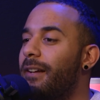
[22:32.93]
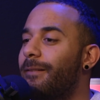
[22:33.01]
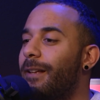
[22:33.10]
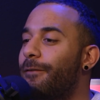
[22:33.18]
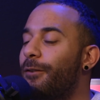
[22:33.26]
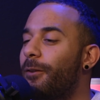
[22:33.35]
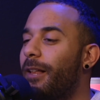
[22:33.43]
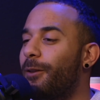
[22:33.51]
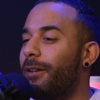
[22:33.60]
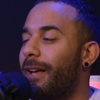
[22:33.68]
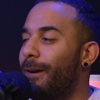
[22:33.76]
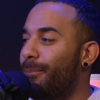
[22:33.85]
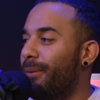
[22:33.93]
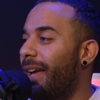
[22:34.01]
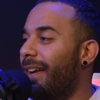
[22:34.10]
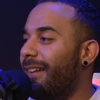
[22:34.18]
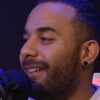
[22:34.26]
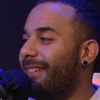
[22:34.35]
if you're like looking at a
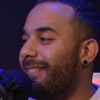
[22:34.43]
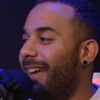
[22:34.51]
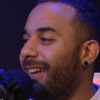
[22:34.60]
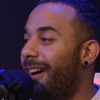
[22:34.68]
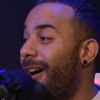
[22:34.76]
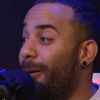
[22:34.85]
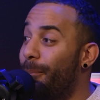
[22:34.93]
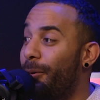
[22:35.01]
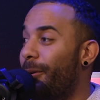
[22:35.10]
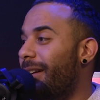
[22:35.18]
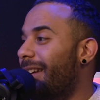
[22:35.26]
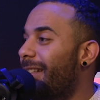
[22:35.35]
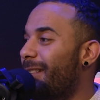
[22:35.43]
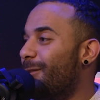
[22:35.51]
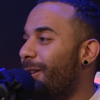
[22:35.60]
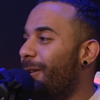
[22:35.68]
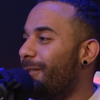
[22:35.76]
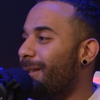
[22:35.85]
blank like artboard in
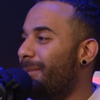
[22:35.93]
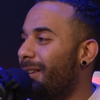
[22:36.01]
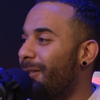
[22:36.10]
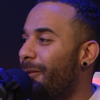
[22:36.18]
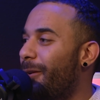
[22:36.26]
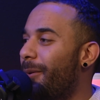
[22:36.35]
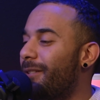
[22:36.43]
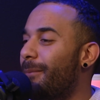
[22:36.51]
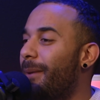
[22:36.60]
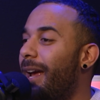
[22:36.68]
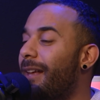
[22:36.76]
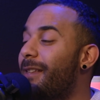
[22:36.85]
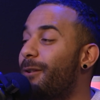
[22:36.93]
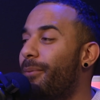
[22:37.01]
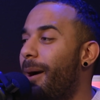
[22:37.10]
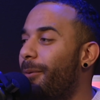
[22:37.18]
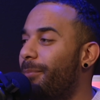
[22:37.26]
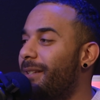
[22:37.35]
Illustrator or something and you don't know what to make, then you
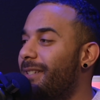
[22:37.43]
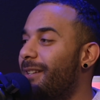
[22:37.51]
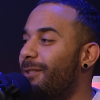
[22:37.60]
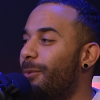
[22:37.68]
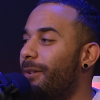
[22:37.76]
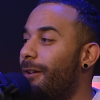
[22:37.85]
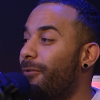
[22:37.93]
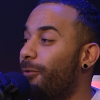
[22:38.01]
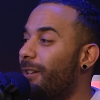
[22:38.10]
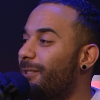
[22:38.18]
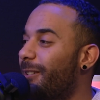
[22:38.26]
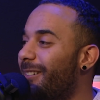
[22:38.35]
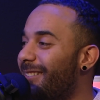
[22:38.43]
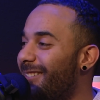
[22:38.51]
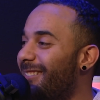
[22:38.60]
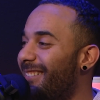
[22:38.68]
probably didn't do enough research.